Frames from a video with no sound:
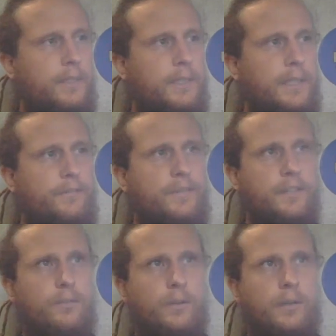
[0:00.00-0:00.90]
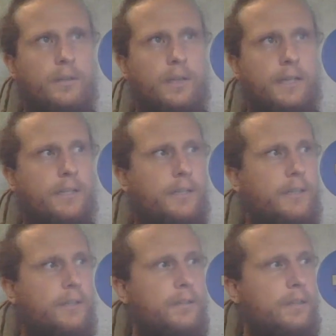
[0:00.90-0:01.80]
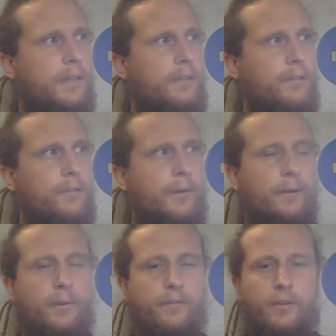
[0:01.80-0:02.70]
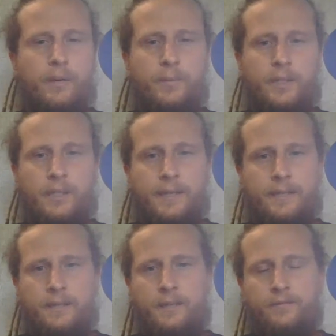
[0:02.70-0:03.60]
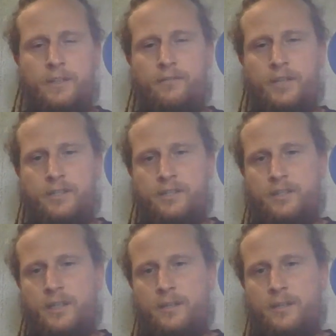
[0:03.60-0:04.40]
gifted, or like I don't know the right word for it, but like they've given us